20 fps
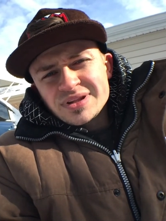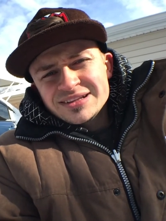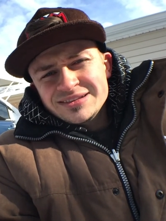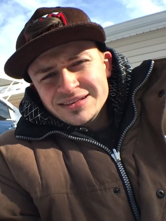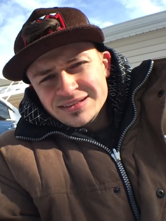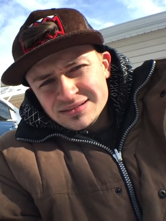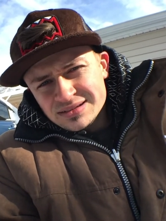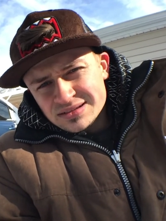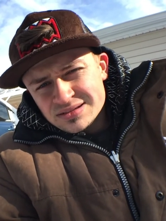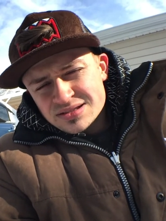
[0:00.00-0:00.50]

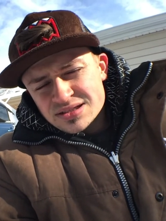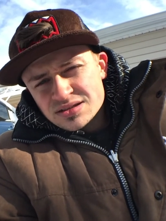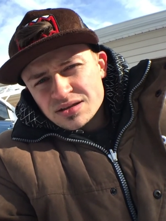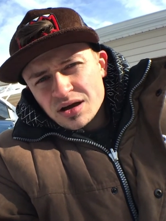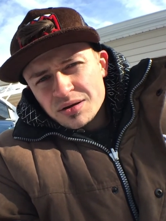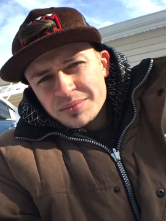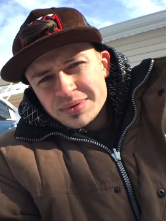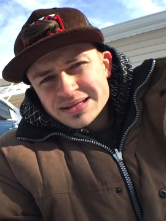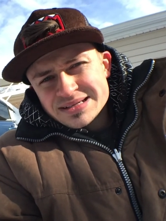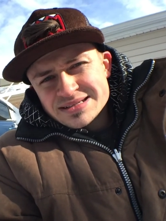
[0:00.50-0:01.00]
Did the
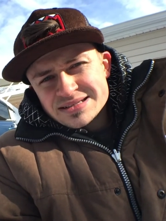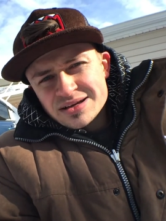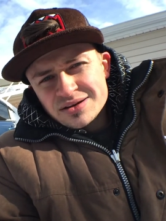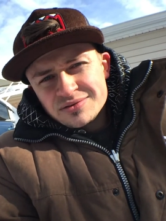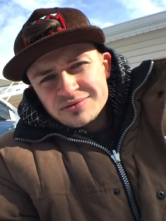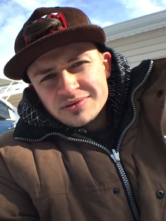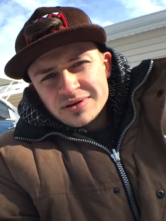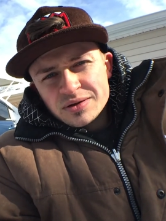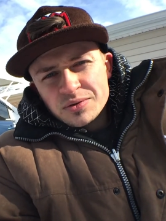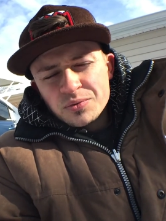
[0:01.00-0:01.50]
install
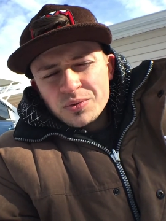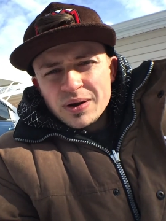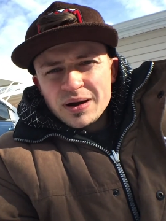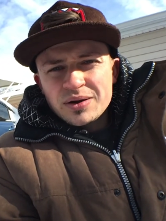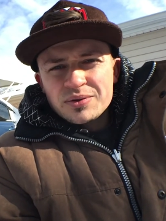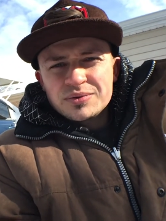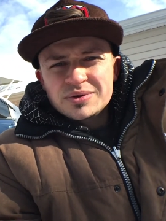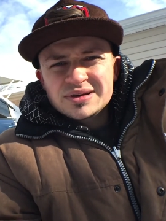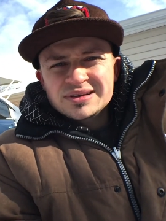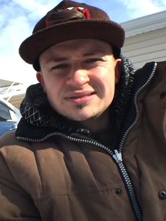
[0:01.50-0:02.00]
myself, and
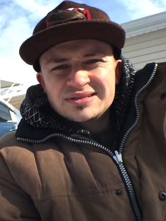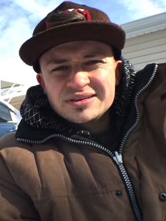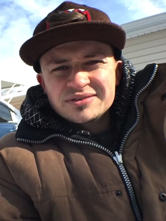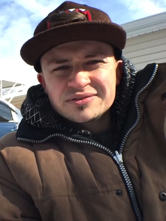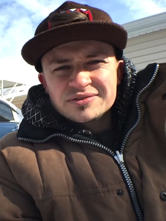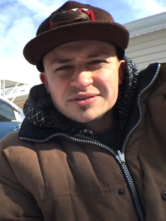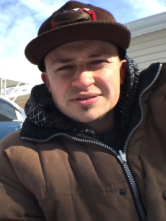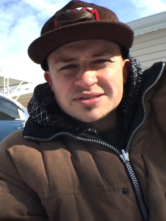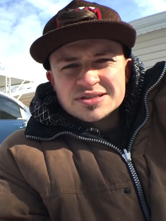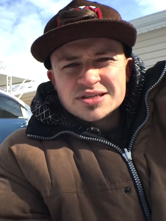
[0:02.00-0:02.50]
wow, what a
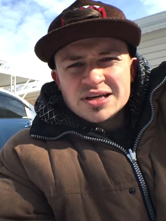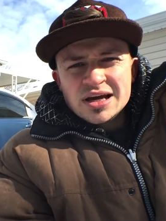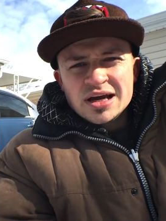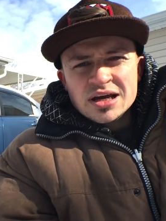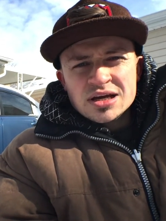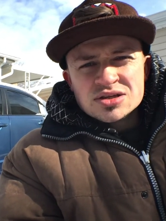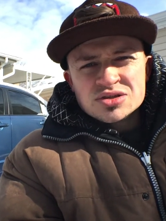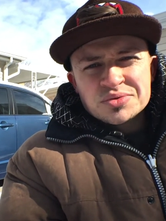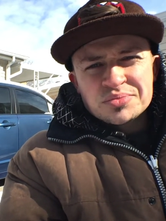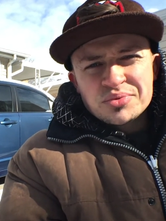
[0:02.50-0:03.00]
difference.
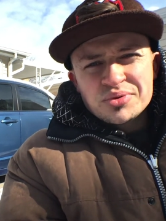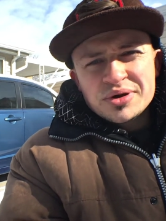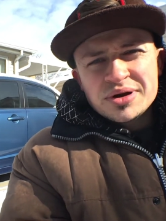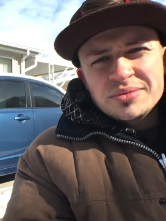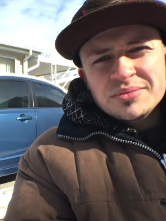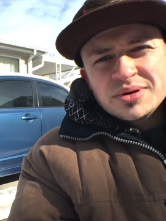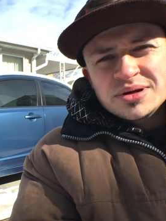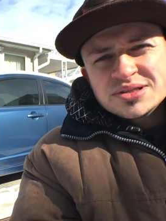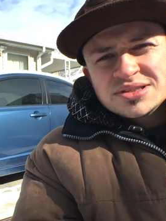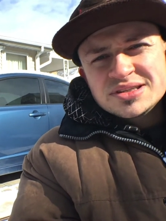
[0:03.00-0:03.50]
So pretty
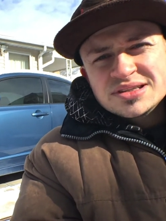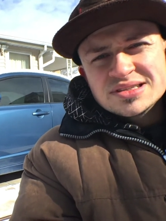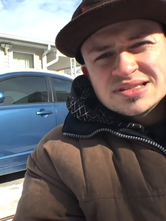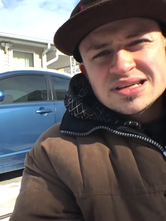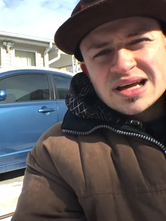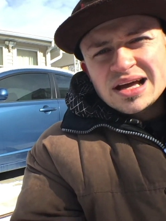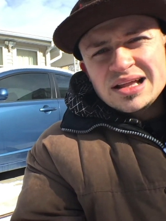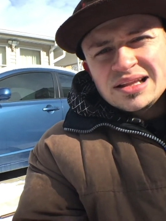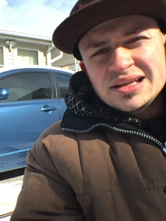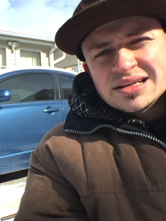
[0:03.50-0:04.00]
much
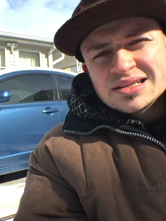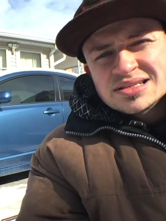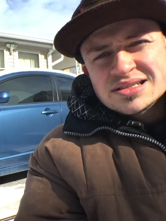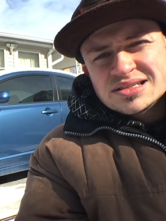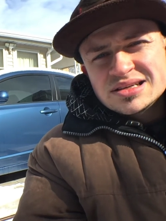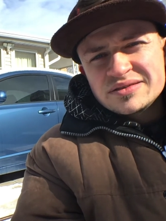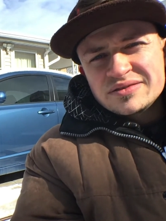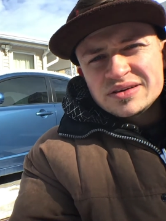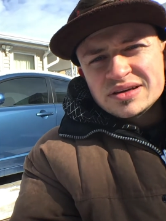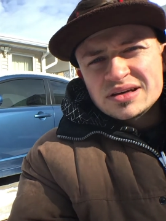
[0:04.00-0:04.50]
this LX
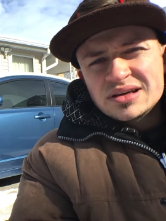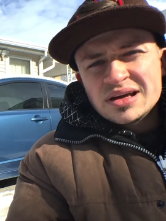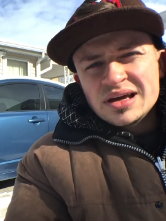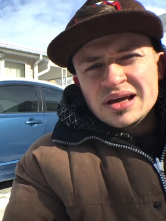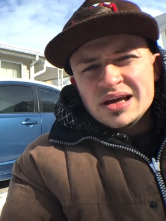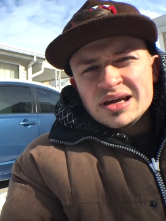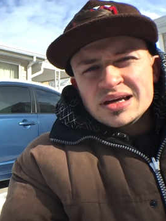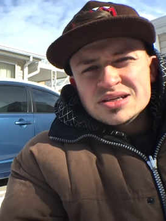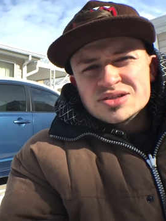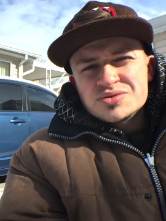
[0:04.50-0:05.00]
Civic
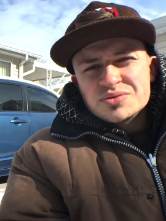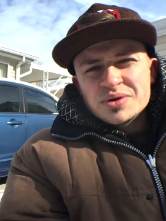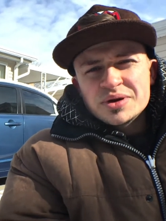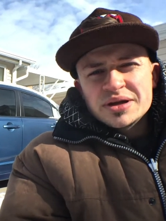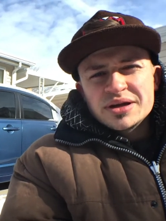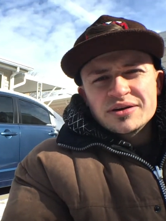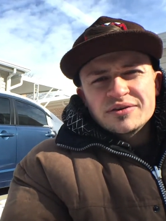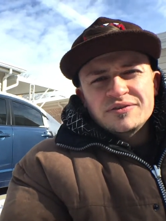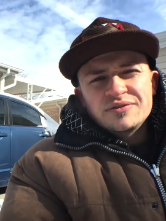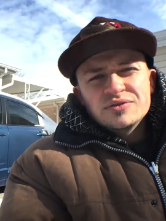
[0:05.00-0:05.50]
is
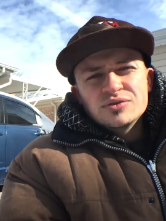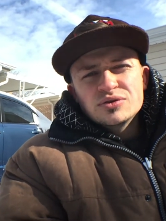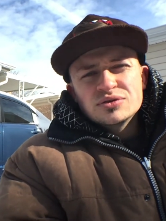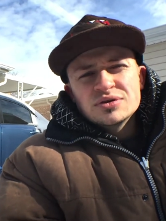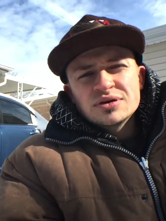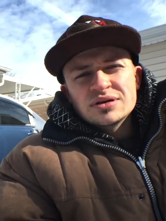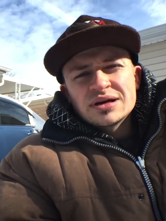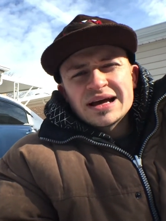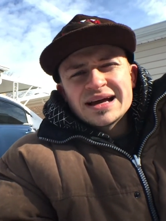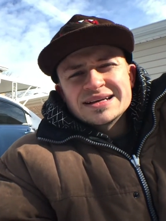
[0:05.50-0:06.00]
running a
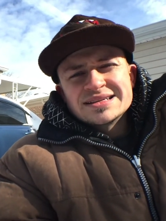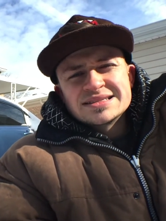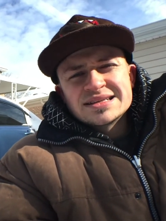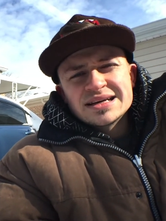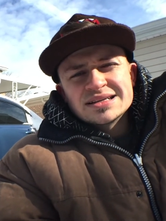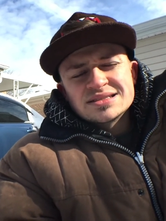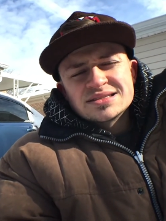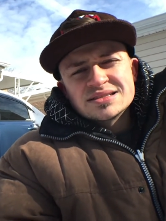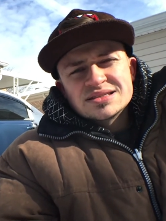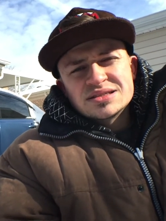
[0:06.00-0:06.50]
full
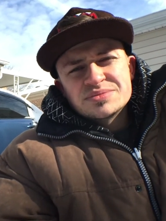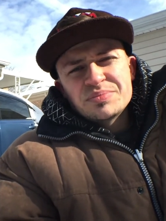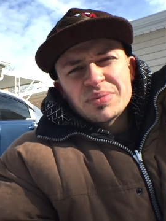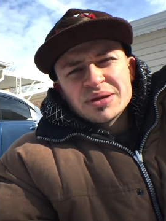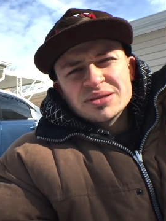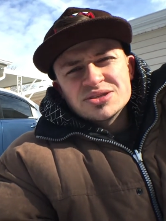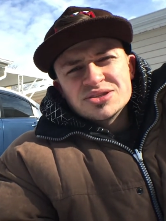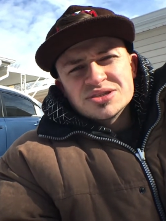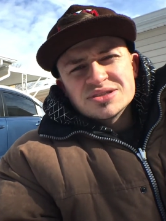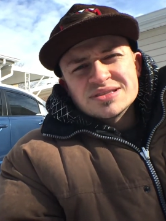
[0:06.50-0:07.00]
SI
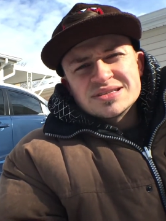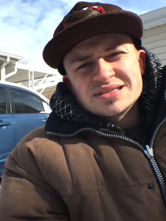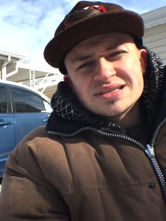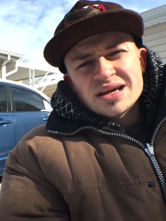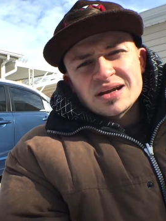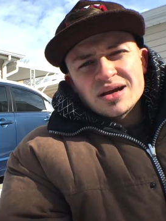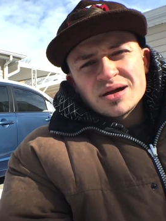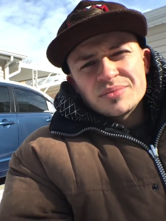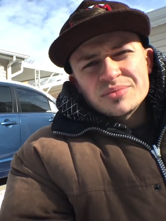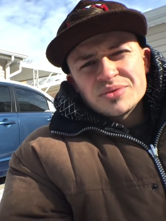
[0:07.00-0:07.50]
suspension
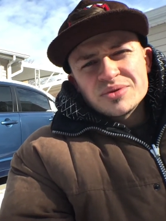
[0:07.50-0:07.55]
setup.